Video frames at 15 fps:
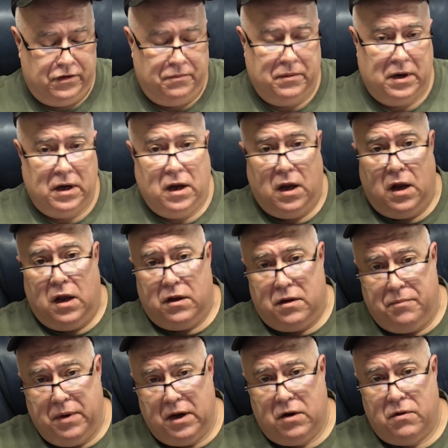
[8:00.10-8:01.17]
in a minute. The
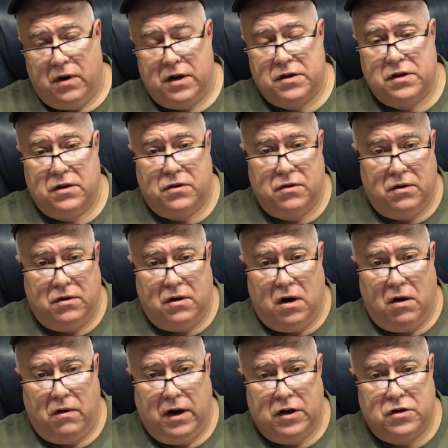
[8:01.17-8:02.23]
big question to a
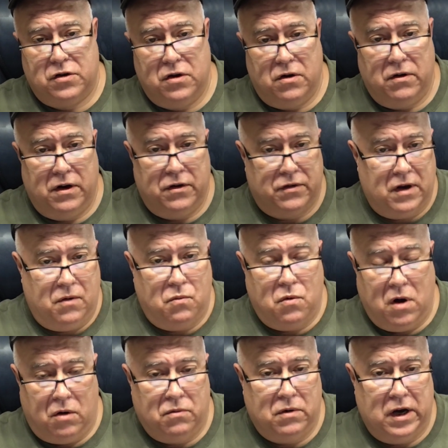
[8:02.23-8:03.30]
long-range shooter is, at
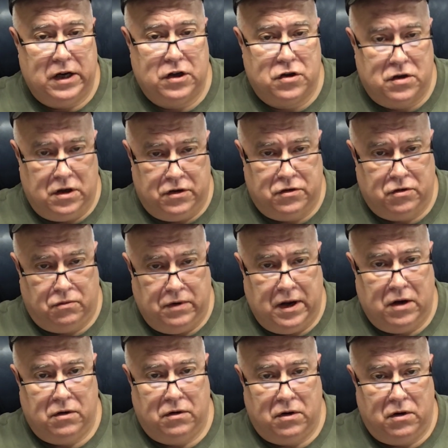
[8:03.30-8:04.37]
what range does the
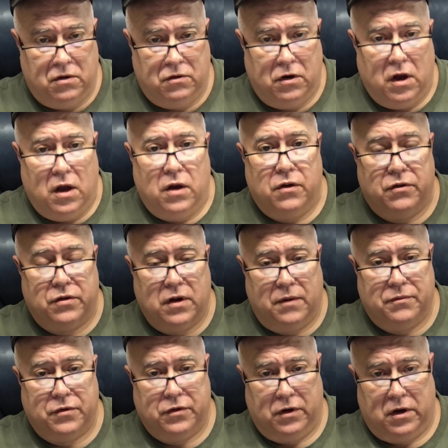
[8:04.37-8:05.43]
round go
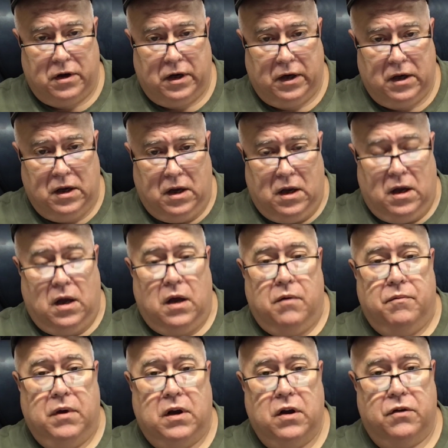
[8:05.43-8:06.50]
subsonic?
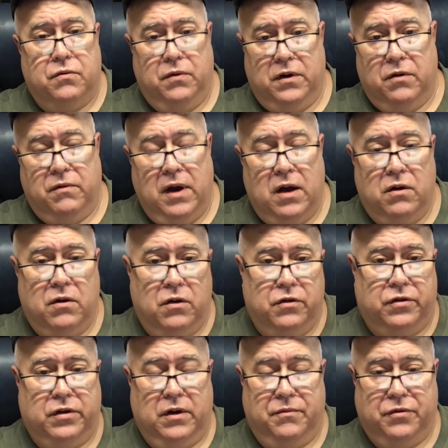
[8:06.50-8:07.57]
Because when the round goes
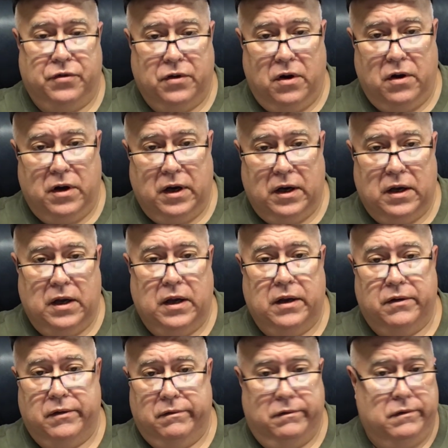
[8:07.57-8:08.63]
subsonic,
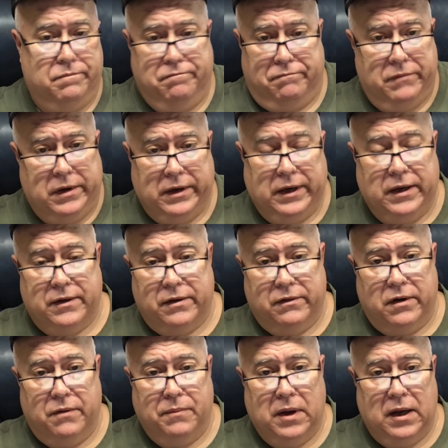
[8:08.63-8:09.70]
it gets a
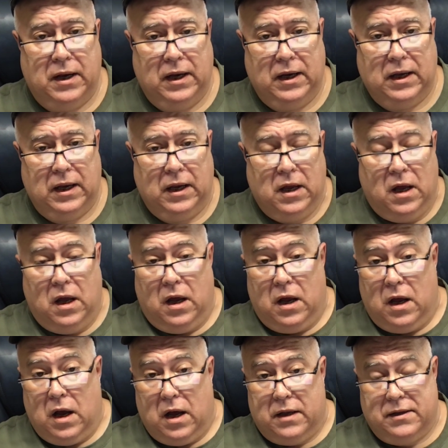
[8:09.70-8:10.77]
little bit hinky.
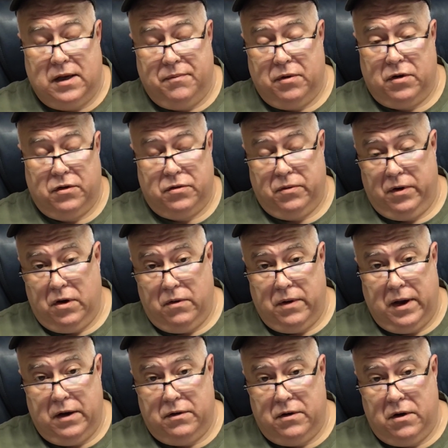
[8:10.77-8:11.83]
A typical
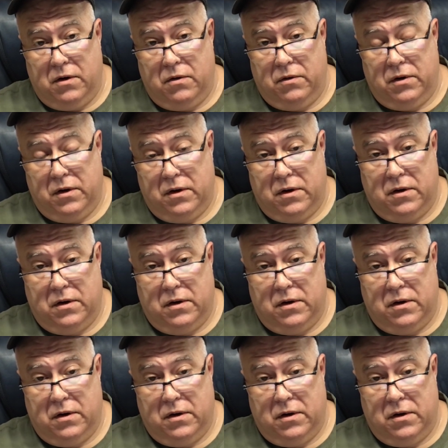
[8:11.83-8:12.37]
308 load,